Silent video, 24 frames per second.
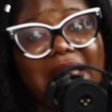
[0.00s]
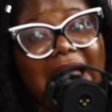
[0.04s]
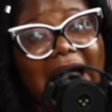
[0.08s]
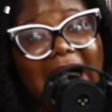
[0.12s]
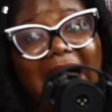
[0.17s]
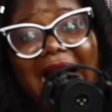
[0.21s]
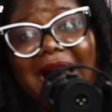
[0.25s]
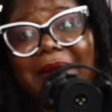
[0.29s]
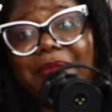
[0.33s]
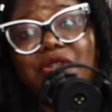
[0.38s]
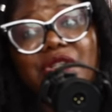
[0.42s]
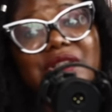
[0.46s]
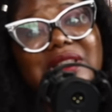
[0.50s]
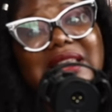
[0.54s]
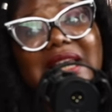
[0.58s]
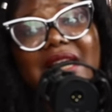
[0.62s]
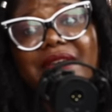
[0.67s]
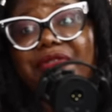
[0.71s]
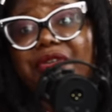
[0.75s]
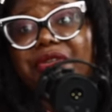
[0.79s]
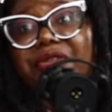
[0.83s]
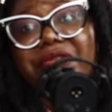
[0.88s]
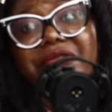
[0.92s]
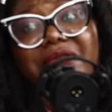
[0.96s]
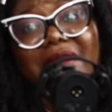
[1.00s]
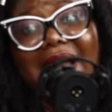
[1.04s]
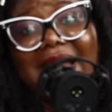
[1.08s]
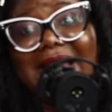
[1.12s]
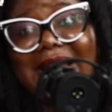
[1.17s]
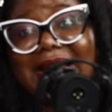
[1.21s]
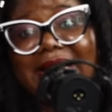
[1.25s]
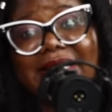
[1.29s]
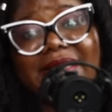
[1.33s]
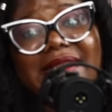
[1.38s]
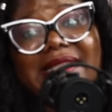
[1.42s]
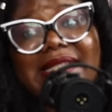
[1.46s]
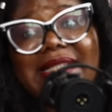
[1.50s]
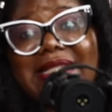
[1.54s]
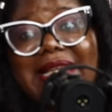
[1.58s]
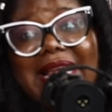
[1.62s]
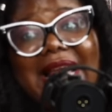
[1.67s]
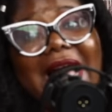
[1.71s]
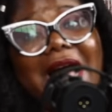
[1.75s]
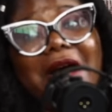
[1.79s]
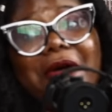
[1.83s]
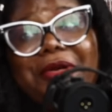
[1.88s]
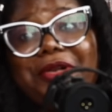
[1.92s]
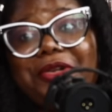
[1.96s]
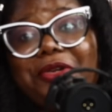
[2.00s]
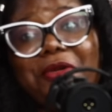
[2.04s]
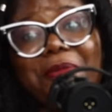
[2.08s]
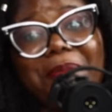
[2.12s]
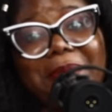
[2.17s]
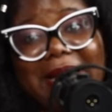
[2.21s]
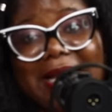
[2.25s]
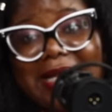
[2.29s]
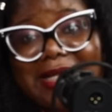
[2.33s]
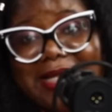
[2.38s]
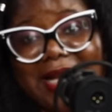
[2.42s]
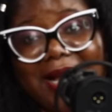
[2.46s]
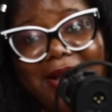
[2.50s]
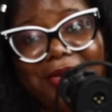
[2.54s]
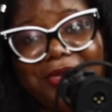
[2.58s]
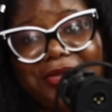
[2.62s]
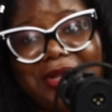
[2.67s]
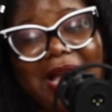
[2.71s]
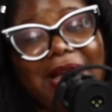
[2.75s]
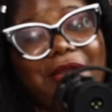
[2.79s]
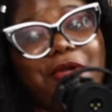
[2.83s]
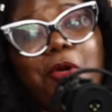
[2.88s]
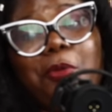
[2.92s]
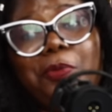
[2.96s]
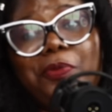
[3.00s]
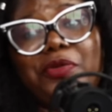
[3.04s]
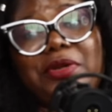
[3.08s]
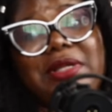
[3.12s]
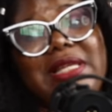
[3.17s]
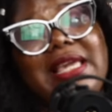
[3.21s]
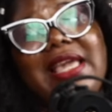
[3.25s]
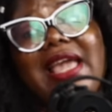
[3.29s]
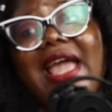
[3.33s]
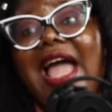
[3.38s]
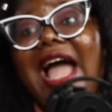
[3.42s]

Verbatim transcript: i'm just here for the ride and to see how it all plays out and hopefully